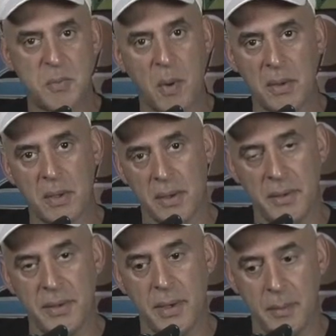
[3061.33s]
spoiler
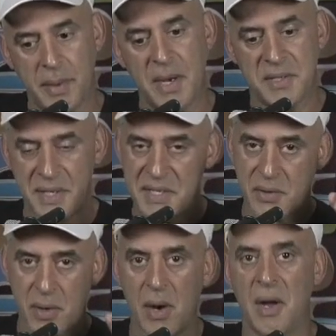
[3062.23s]
alert there, because these
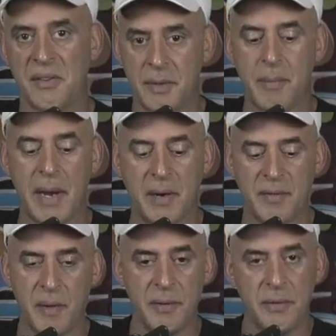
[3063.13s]
are awesome
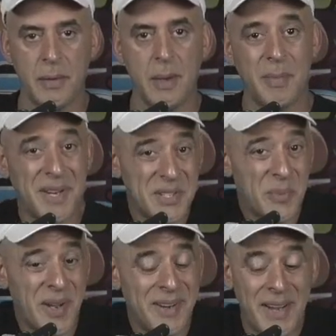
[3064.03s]
microphones. But guess
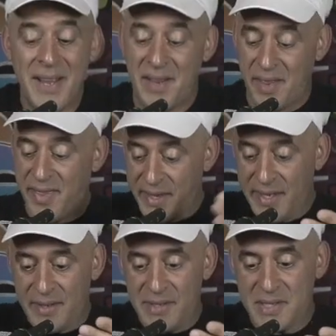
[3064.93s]
what?
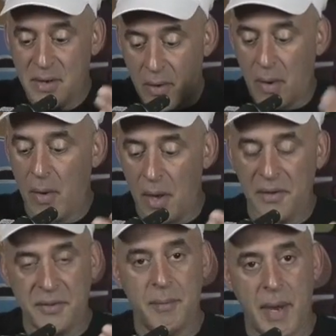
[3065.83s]
These are
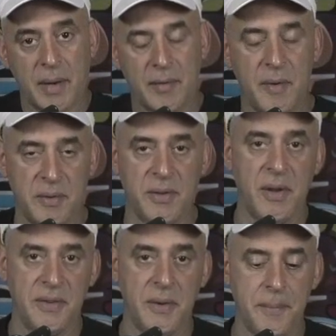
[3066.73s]
awesome microphones
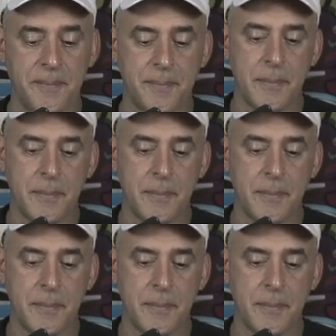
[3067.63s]
also.